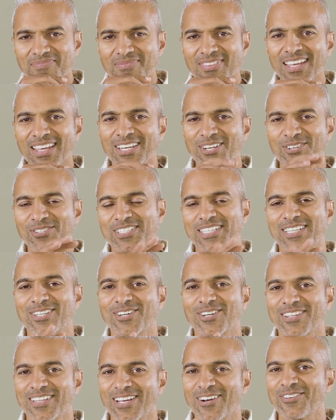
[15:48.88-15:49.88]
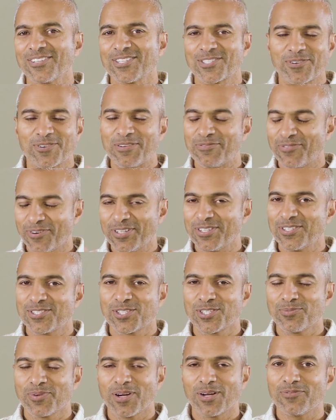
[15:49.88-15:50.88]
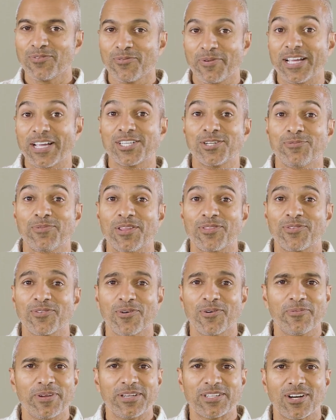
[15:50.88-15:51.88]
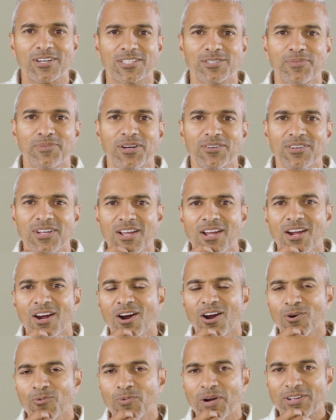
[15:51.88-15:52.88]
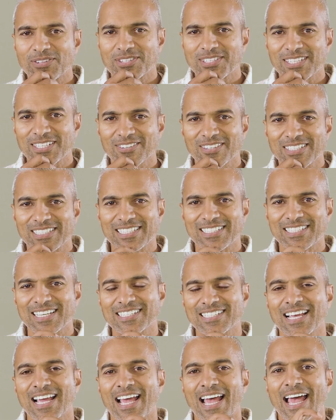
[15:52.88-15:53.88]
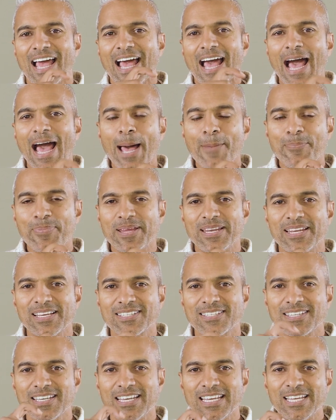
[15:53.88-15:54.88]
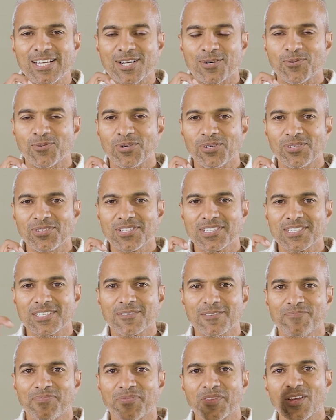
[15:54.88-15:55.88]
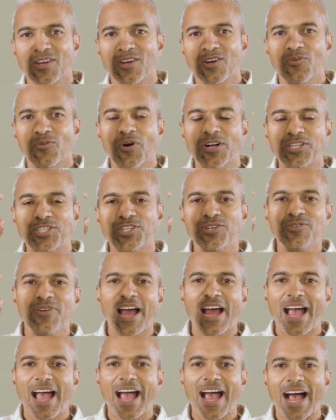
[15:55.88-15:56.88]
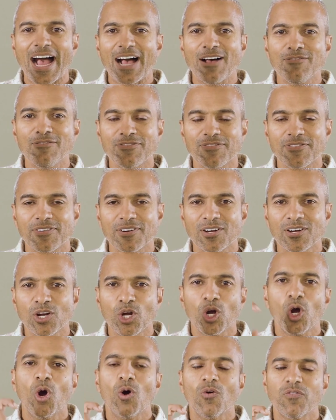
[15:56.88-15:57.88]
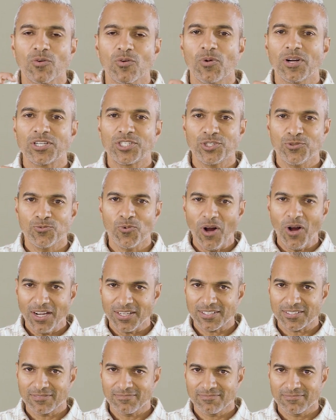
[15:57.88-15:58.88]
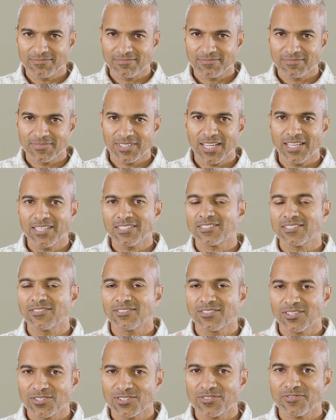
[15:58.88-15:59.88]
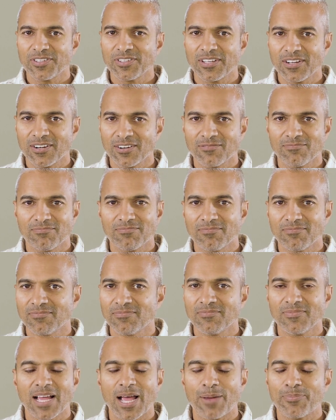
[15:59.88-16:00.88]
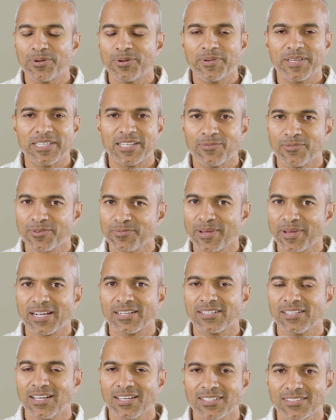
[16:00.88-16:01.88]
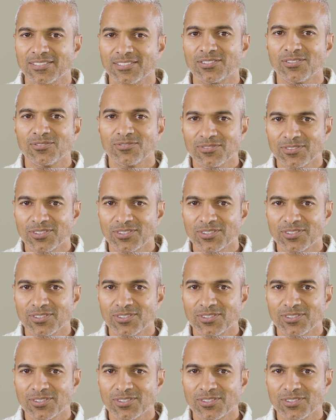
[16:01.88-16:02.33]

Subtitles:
And you'll see it there on the screen for you. This is super helpful. We actually went through it when we talked about our wealth series. He says, happiness equals what you have over what you want. Okay, so those of you that are happy to be done with math class, don't